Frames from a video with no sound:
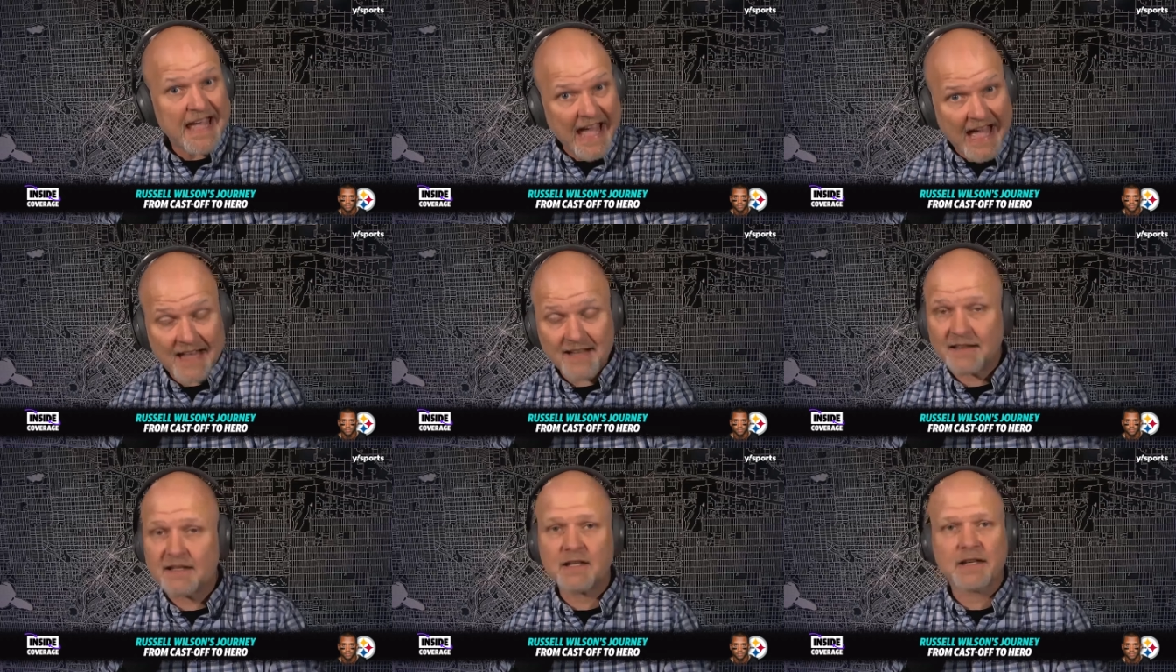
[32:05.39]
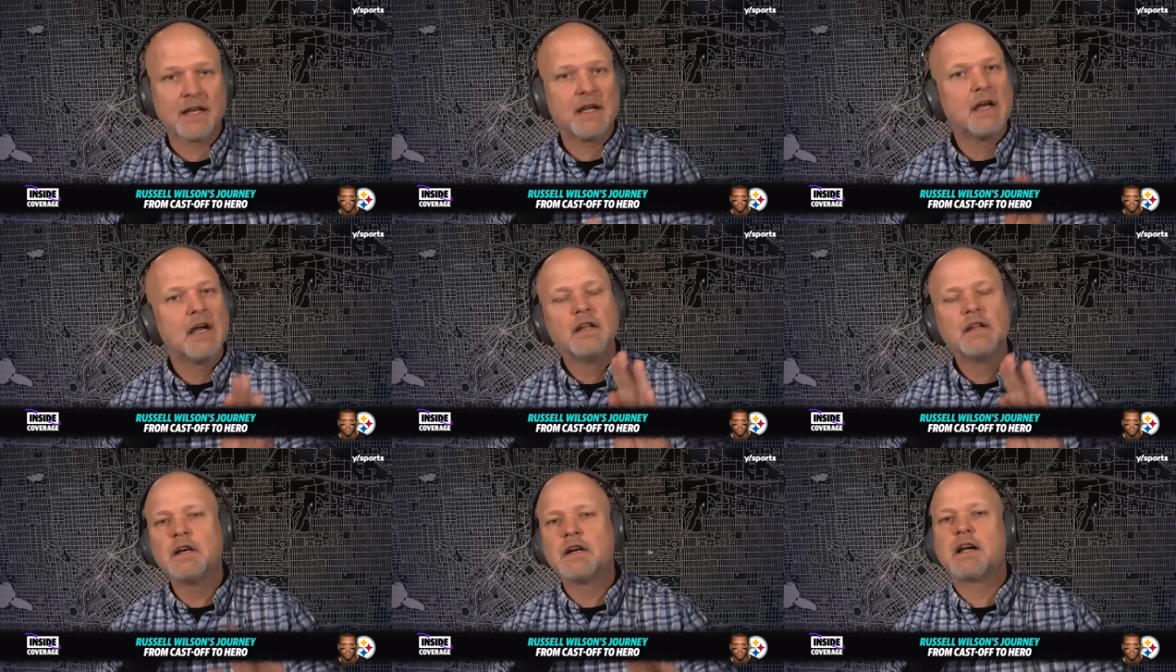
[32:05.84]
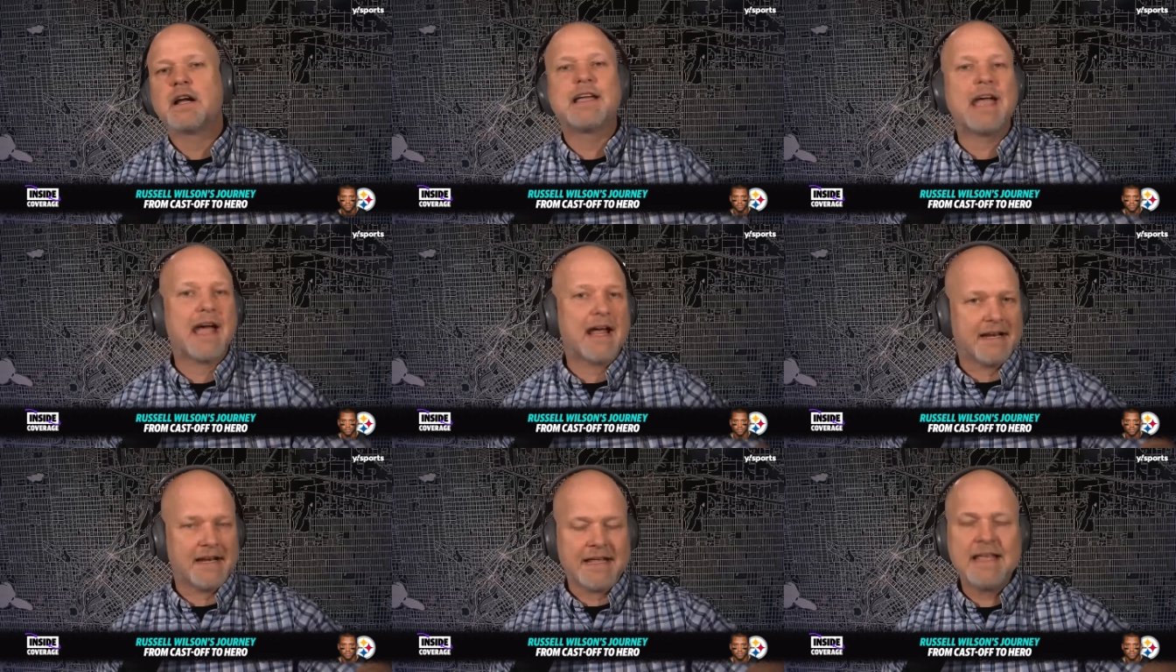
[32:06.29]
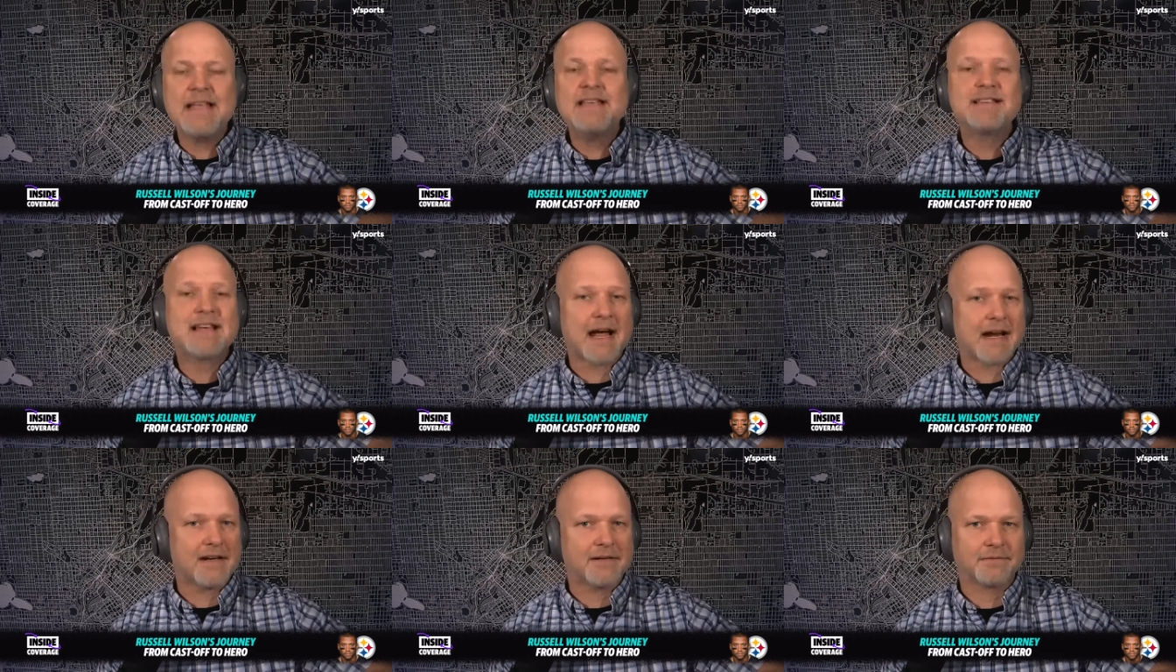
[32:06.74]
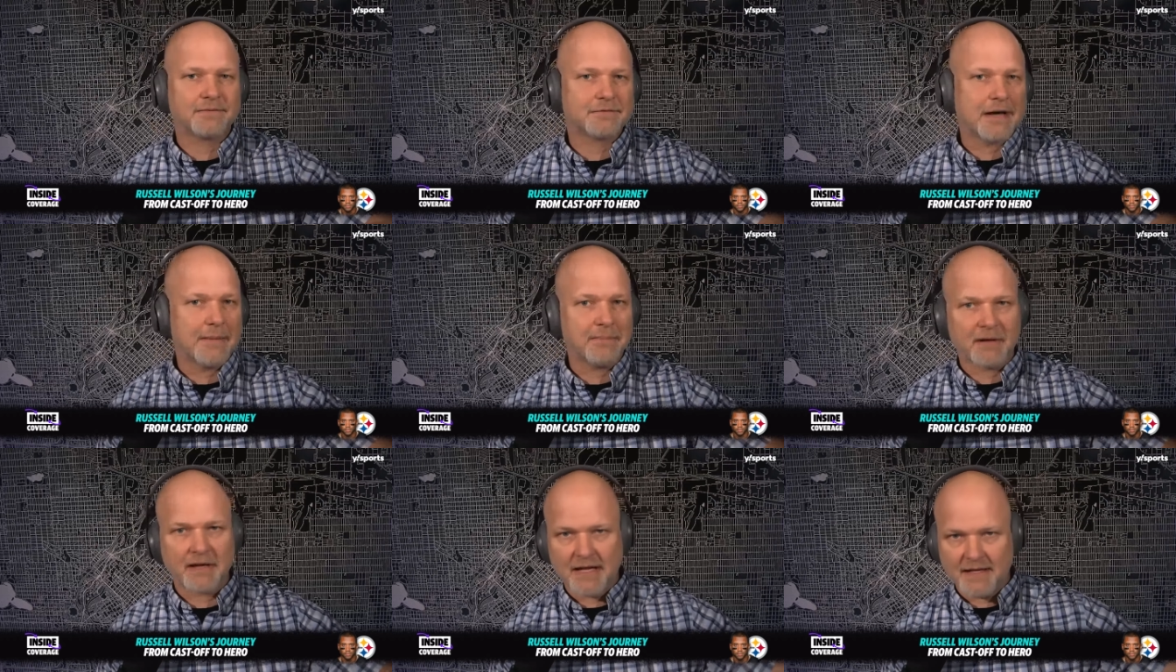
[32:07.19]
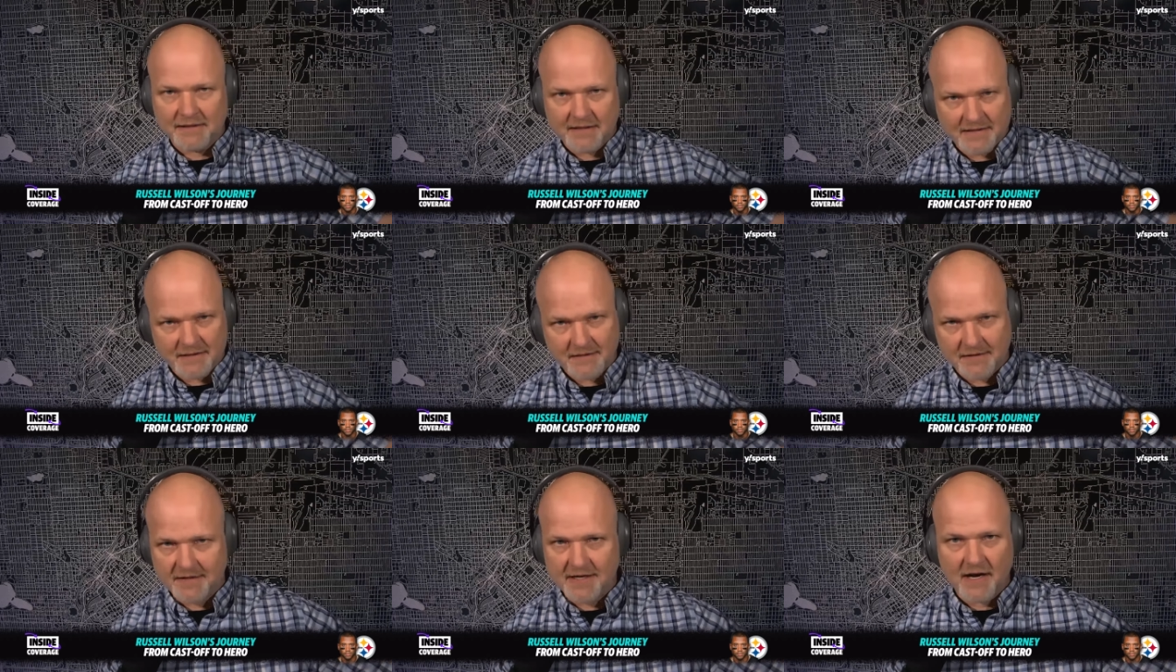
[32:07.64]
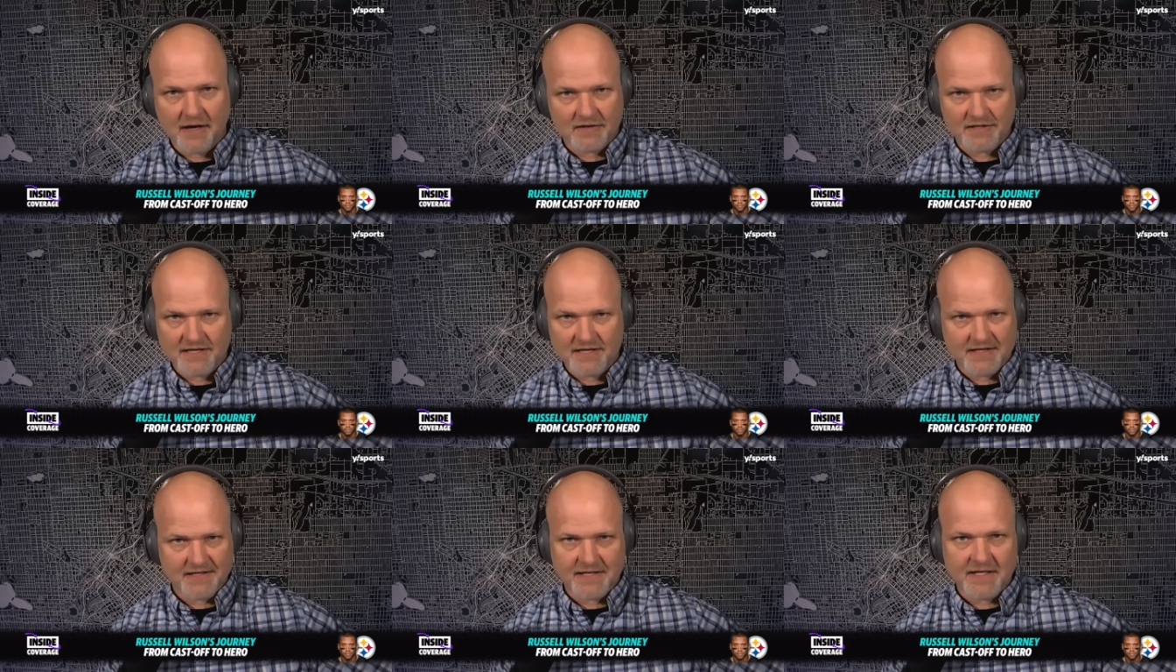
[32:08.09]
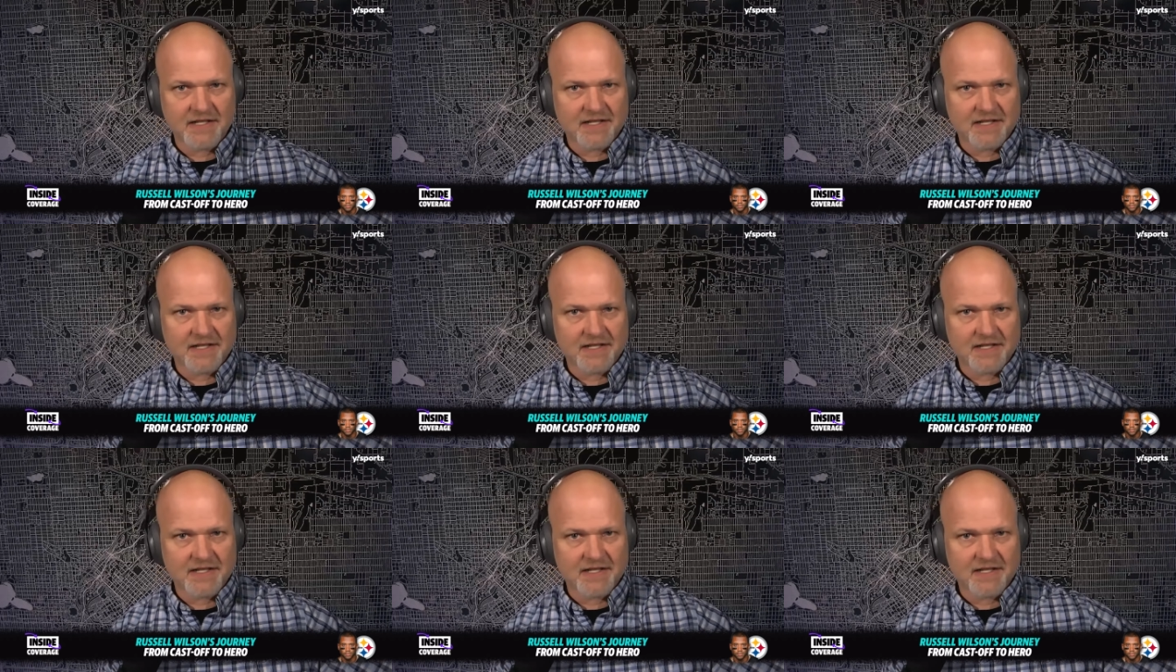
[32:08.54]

had, look, look again, he's got to replicate this entire season.